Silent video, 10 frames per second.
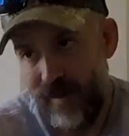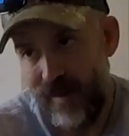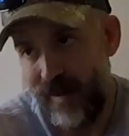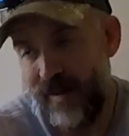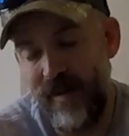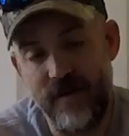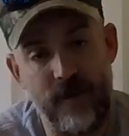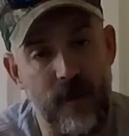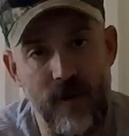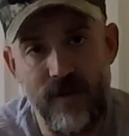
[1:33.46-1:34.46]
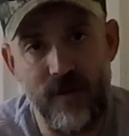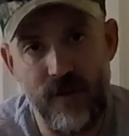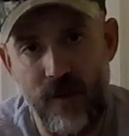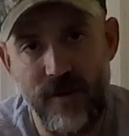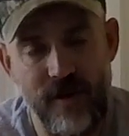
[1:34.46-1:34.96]
Again, that's a personal
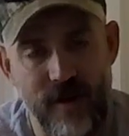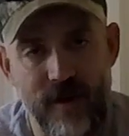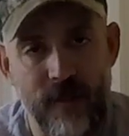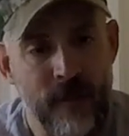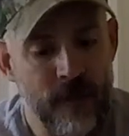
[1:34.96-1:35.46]
choice thing.